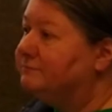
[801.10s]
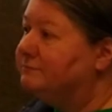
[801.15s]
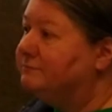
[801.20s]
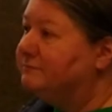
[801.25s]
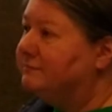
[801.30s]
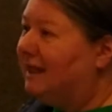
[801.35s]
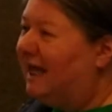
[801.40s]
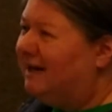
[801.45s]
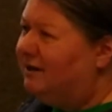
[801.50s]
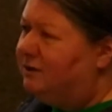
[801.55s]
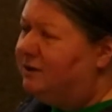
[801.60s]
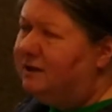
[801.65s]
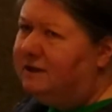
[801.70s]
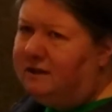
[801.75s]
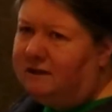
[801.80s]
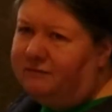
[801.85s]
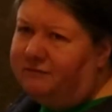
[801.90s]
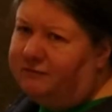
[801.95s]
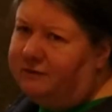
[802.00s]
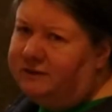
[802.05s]
And you can get
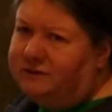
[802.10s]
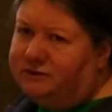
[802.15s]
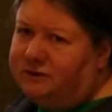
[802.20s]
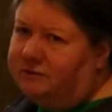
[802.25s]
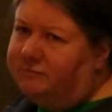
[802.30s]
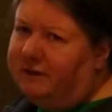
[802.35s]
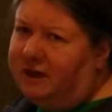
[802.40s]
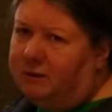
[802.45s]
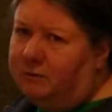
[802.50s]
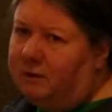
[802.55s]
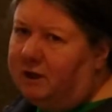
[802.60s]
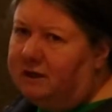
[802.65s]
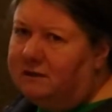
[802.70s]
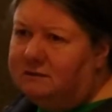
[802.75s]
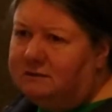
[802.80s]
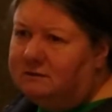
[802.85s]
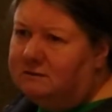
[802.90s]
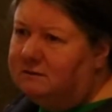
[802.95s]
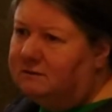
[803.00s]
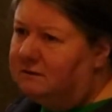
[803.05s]
a free Gmail one,
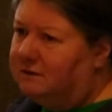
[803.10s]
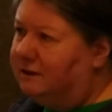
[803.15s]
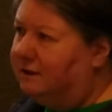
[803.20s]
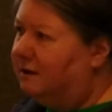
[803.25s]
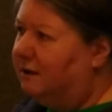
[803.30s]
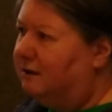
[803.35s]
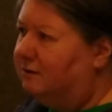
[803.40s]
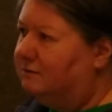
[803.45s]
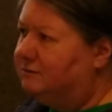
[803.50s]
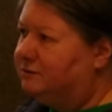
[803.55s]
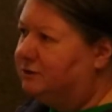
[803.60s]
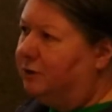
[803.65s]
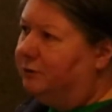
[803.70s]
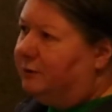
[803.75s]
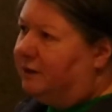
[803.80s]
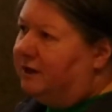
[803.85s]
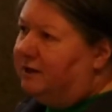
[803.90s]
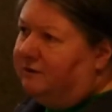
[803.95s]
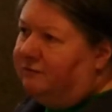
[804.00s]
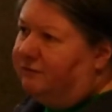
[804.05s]
you know,
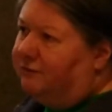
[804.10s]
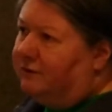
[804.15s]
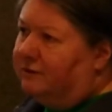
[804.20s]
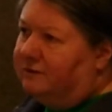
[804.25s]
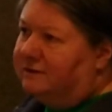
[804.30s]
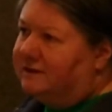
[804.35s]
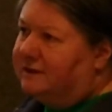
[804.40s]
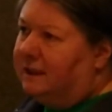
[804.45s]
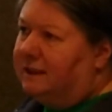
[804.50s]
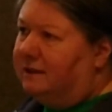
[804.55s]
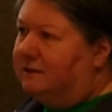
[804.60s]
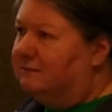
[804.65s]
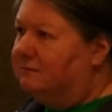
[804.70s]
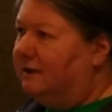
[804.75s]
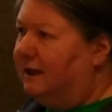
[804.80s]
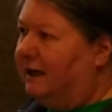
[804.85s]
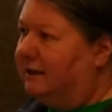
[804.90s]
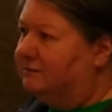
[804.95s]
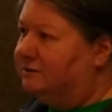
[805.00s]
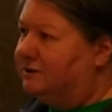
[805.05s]

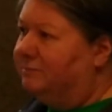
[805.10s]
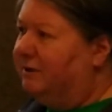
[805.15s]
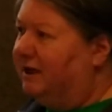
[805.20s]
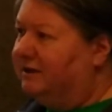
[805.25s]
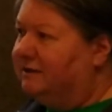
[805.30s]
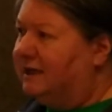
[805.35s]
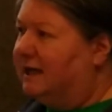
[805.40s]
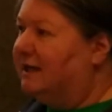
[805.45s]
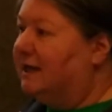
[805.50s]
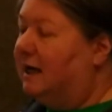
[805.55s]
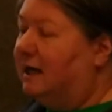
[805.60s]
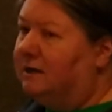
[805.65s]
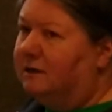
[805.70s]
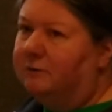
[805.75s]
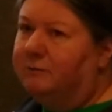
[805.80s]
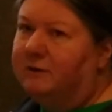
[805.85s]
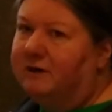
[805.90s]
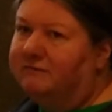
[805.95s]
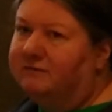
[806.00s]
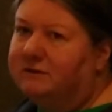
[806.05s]
joecraneforsenate@gmail.com or
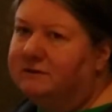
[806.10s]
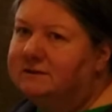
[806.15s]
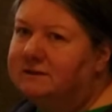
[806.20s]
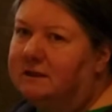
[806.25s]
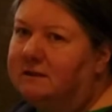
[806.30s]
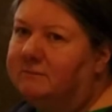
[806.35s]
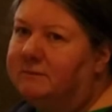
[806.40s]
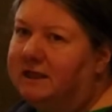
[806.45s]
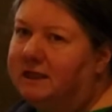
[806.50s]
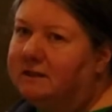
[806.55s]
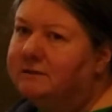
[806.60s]
wherever it's gonna be.